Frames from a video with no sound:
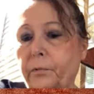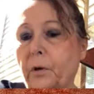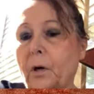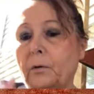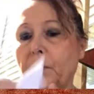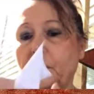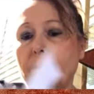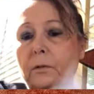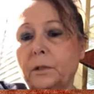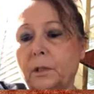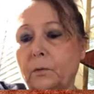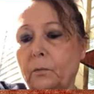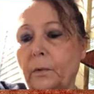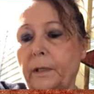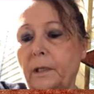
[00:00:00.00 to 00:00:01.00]
produce,
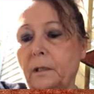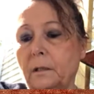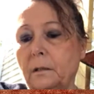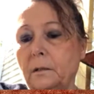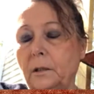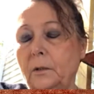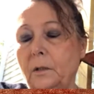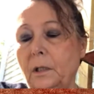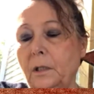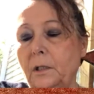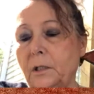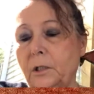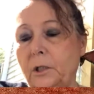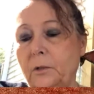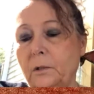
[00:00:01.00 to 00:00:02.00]
the real. You can
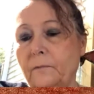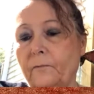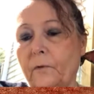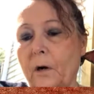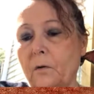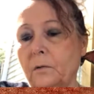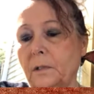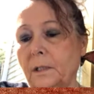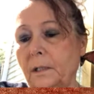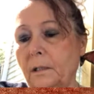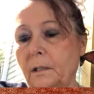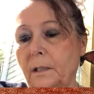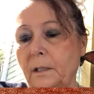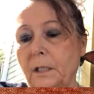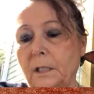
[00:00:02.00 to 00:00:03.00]
just use frozen
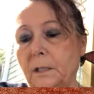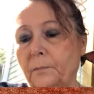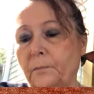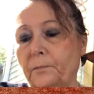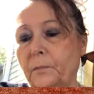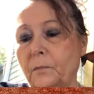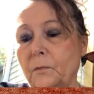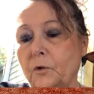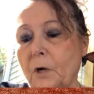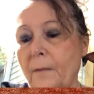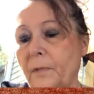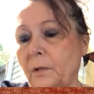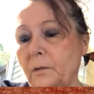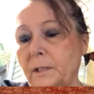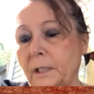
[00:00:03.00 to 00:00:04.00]
and just
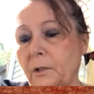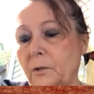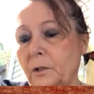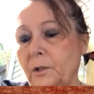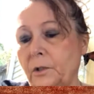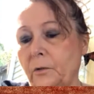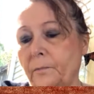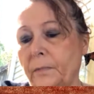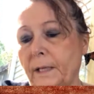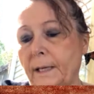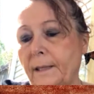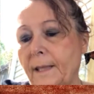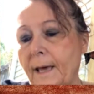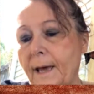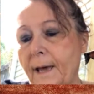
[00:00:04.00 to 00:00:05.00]
drop those in your soup
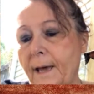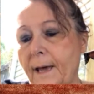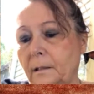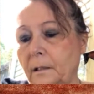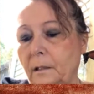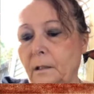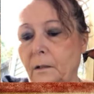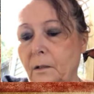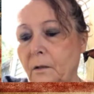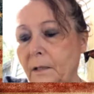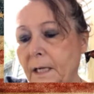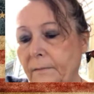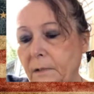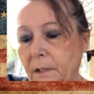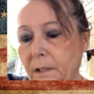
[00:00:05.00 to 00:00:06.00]
like that. You
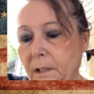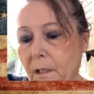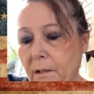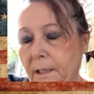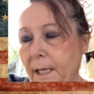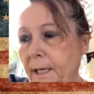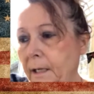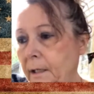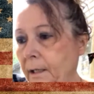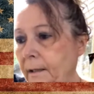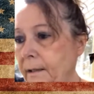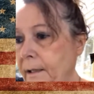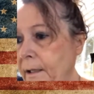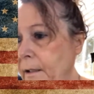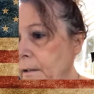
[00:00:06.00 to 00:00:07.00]
don't have to saute
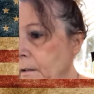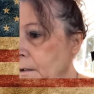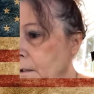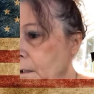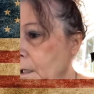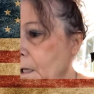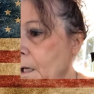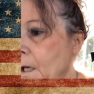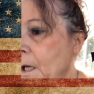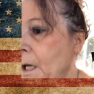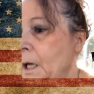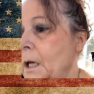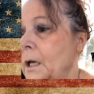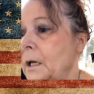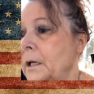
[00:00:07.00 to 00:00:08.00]
anything.
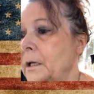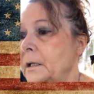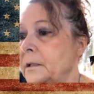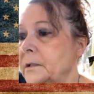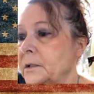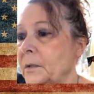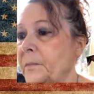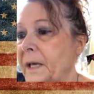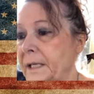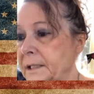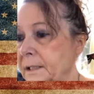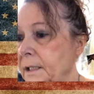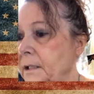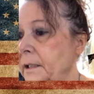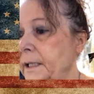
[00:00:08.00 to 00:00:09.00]
So
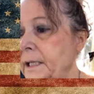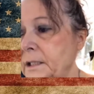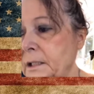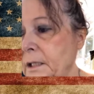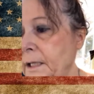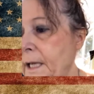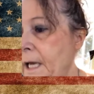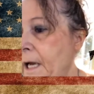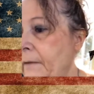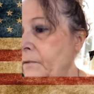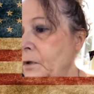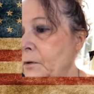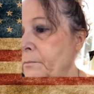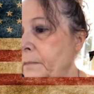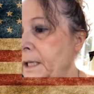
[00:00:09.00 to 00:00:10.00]
basically, it's going to
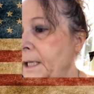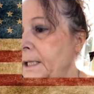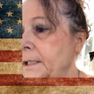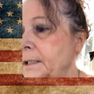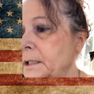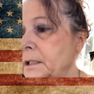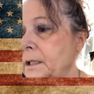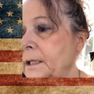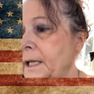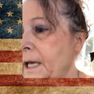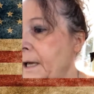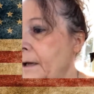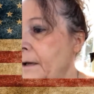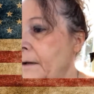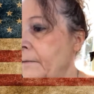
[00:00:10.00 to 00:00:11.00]
have your meats. It's going to
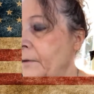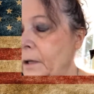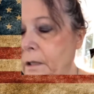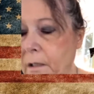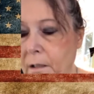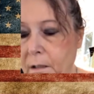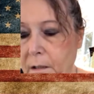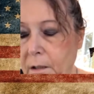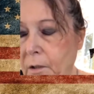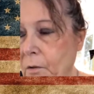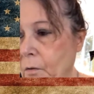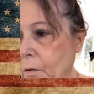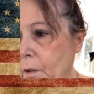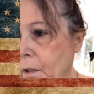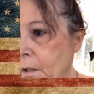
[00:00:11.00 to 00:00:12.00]
have
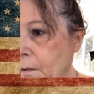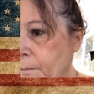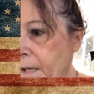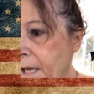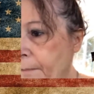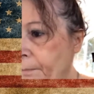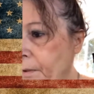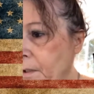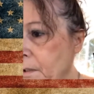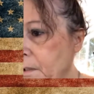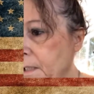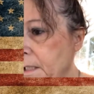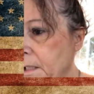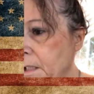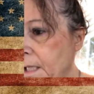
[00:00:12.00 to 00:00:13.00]
your
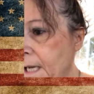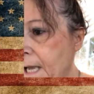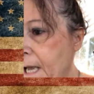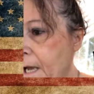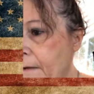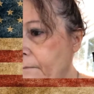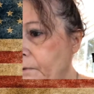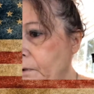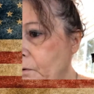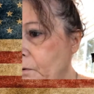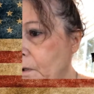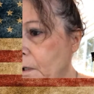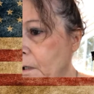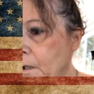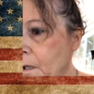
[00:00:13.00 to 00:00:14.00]
peppers. It's going to have
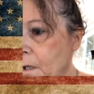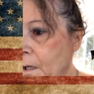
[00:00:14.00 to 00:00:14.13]
your